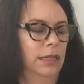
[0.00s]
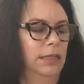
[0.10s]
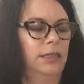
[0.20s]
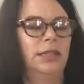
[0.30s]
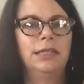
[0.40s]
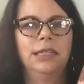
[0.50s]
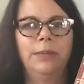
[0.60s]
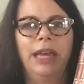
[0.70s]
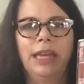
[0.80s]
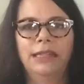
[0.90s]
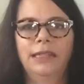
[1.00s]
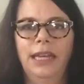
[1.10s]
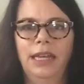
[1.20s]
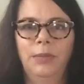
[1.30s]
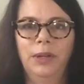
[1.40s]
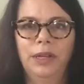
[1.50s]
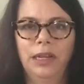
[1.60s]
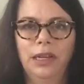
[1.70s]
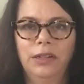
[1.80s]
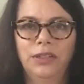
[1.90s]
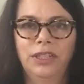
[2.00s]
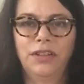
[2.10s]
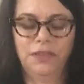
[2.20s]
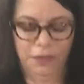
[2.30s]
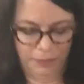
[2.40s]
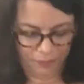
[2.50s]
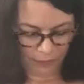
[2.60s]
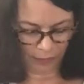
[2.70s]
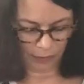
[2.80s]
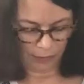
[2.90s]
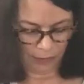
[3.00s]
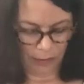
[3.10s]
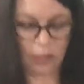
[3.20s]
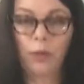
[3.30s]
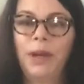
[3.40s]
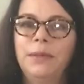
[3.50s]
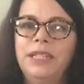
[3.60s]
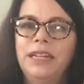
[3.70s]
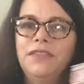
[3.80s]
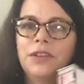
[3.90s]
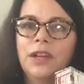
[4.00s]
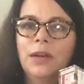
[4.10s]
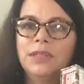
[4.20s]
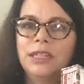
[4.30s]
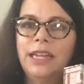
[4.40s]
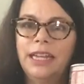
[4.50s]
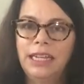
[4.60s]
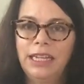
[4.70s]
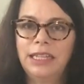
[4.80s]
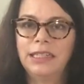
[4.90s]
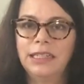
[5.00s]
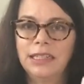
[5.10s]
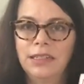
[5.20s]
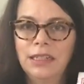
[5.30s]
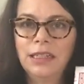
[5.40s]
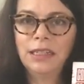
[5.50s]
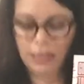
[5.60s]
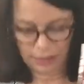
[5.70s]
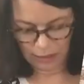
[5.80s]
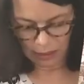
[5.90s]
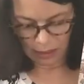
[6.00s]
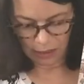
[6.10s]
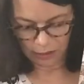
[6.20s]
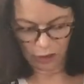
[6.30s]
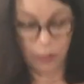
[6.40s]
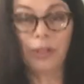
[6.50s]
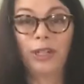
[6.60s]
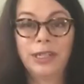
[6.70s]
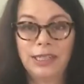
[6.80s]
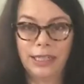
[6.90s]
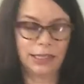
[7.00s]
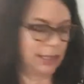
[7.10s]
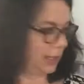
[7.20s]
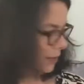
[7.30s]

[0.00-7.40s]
to the slipcase set and put it on your shelf. So our pub date for Come to Light is October 6th.